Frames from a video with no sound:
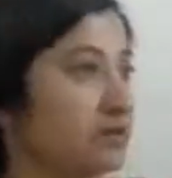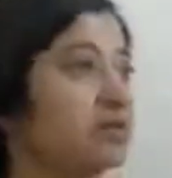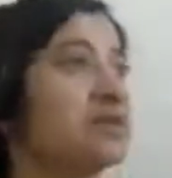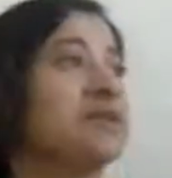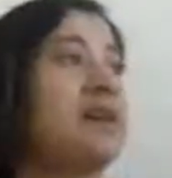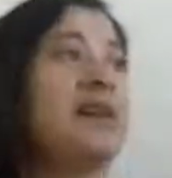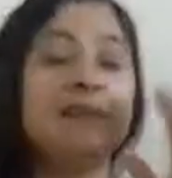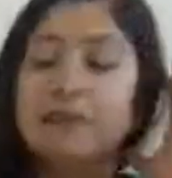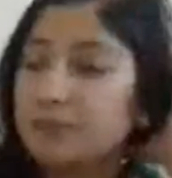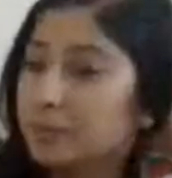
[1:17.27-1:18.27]
to
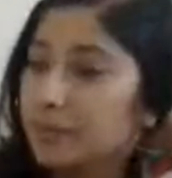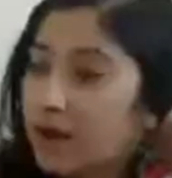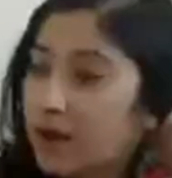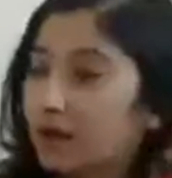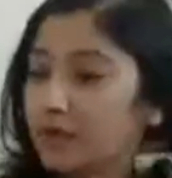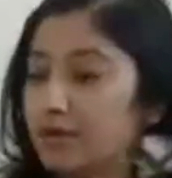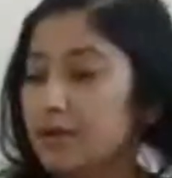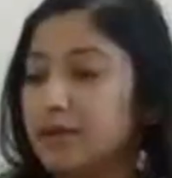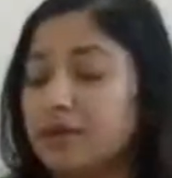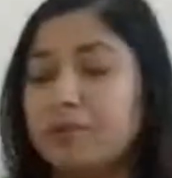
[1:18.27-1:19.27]
start
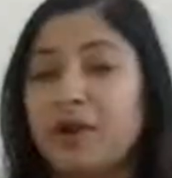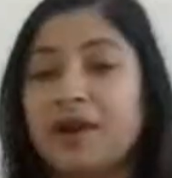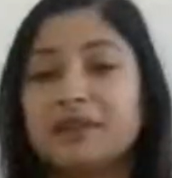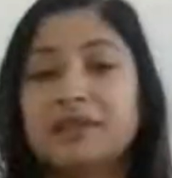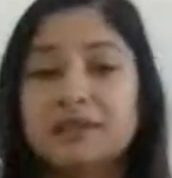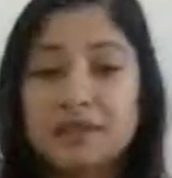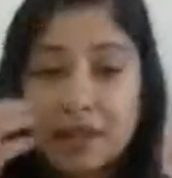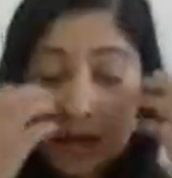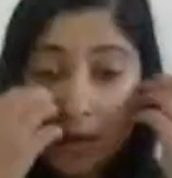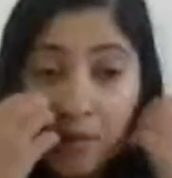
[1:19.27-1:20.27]
our practice
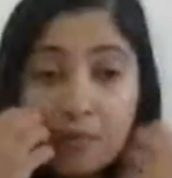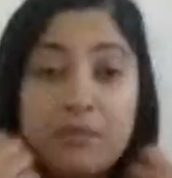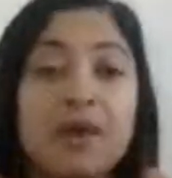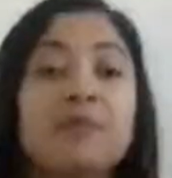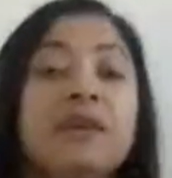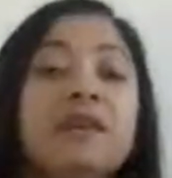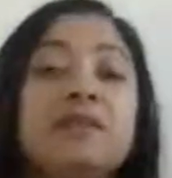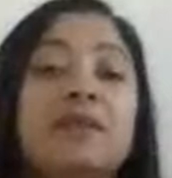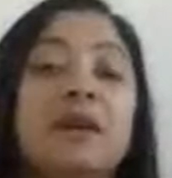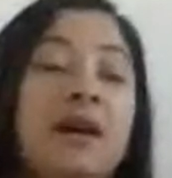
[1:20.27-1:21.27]
by being
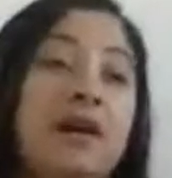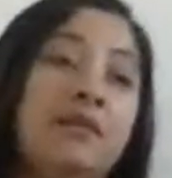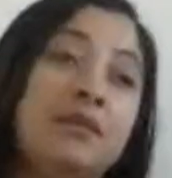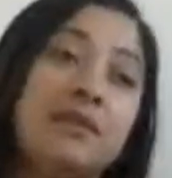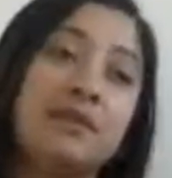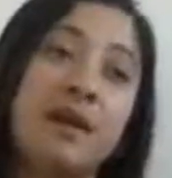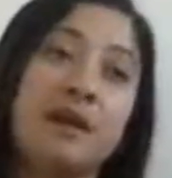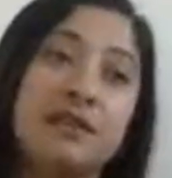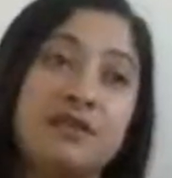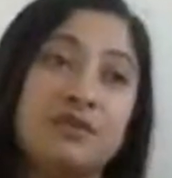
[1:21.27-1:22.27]
with a
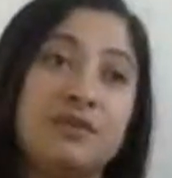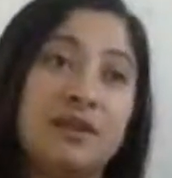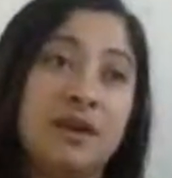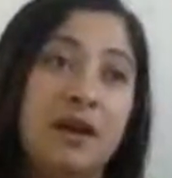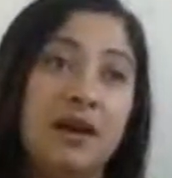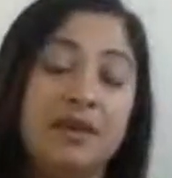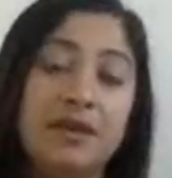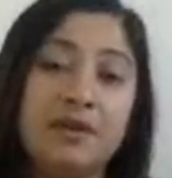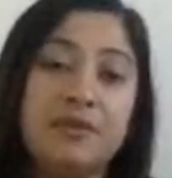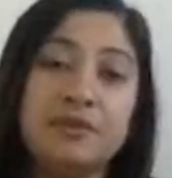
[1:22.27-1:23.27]
gratitude a
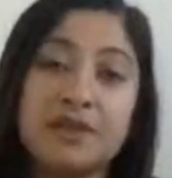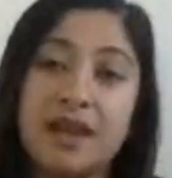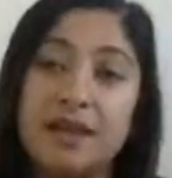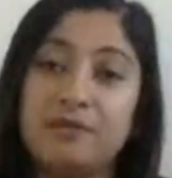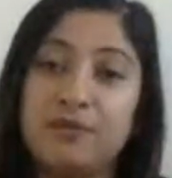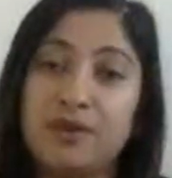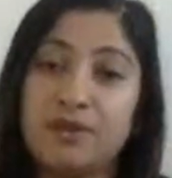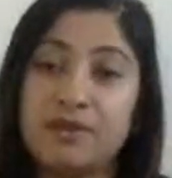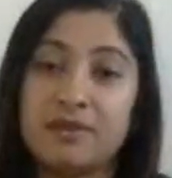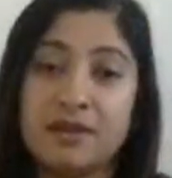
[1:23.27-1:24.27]
note and
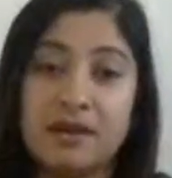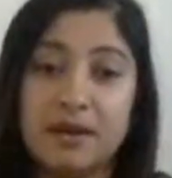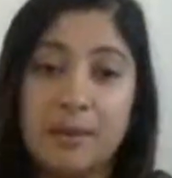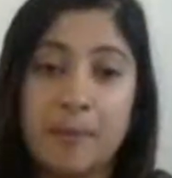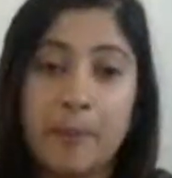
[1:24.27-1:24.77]
with a